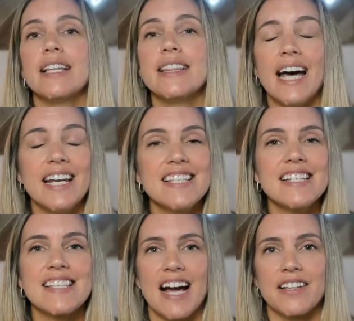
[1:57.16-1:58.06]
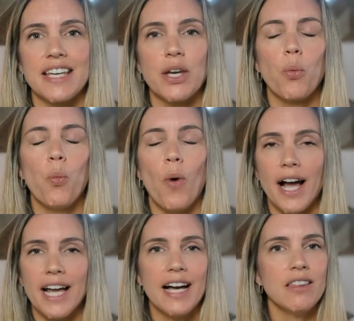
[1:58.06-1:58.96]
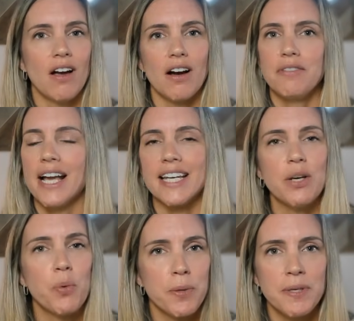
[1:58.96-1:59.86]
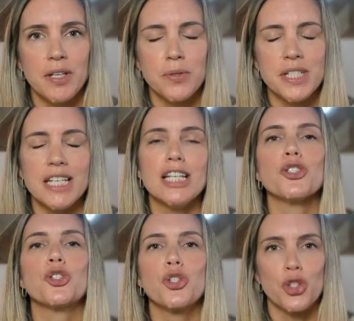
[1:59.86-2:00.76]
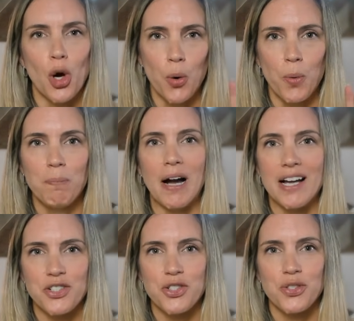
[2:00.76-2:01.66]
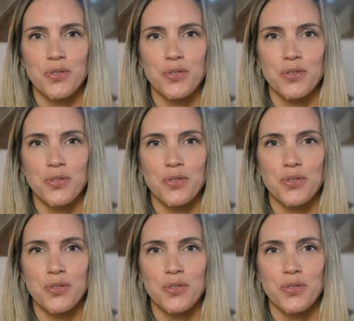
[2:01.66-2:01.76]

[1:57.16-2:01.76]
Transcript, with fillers: And that is exactly why I love Anywhere POD so much.